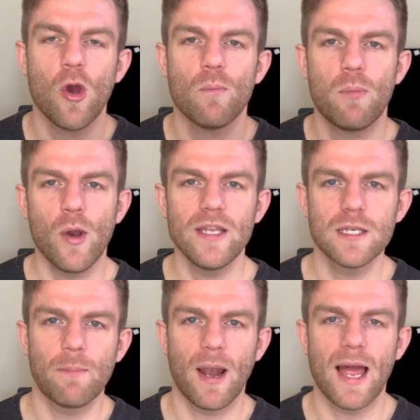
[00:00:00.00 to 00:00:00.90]
Put
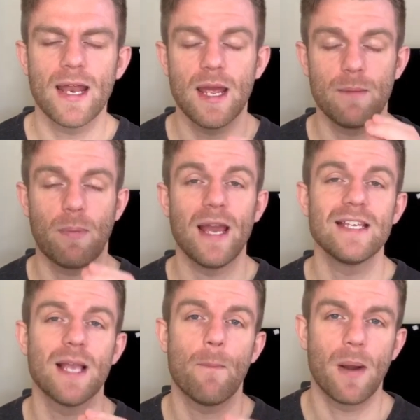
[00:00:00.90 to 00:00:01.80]
into
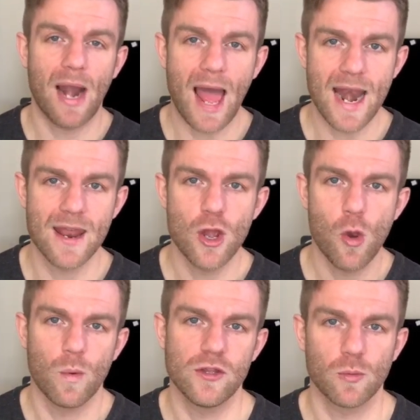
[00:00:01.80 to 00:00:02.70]
place a plan
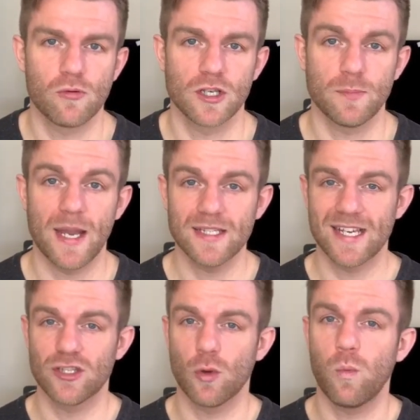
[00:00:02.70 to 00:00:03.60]
with your prospects
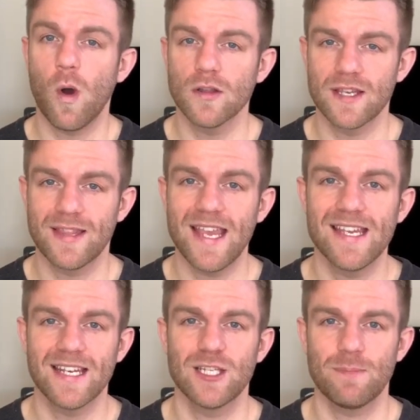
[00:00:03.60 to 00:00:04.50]
as to what they
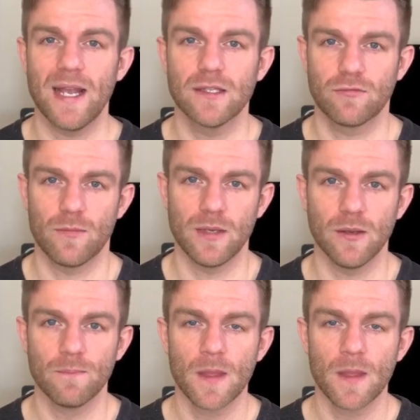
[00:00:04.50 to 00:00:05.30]
can expect from you.